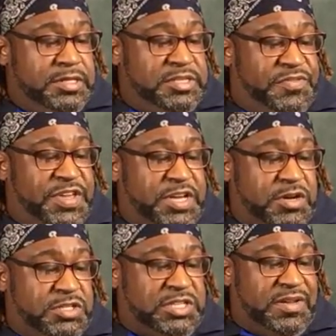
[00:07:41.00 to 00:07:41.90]

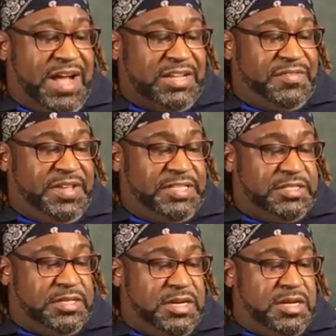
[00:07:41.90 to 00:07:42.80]
Zaviko Slotniks,
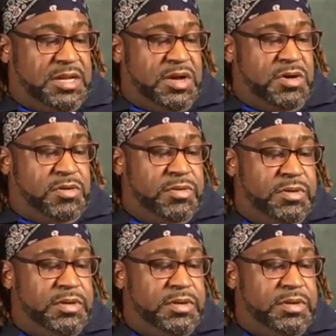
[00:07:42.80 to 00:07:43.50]
hello.